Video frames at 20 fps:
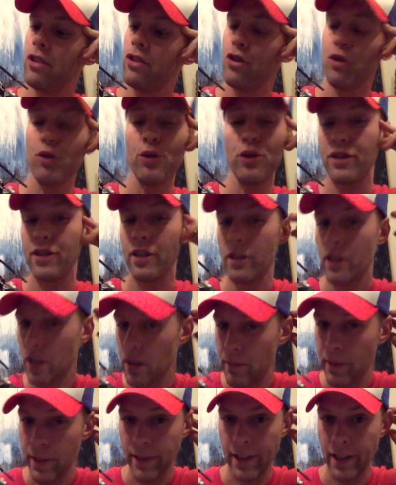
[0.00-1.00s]
shoe looks a
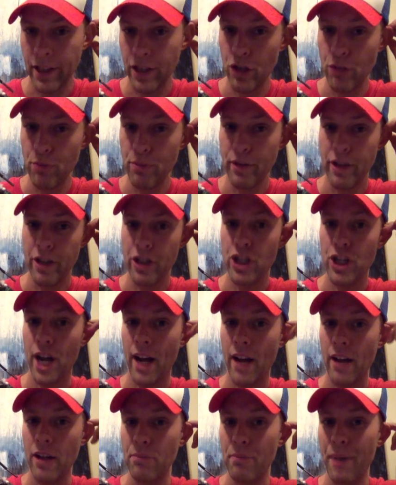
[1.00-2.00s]
little bit like you put a
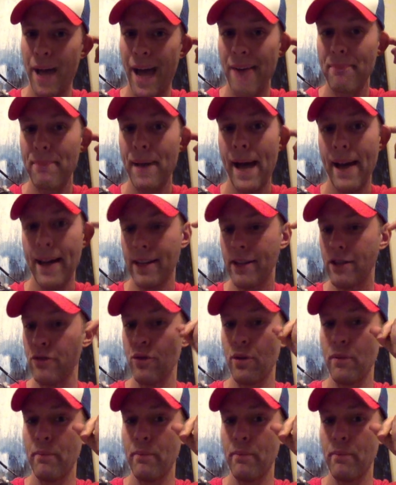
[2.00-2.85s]
child's backpack into a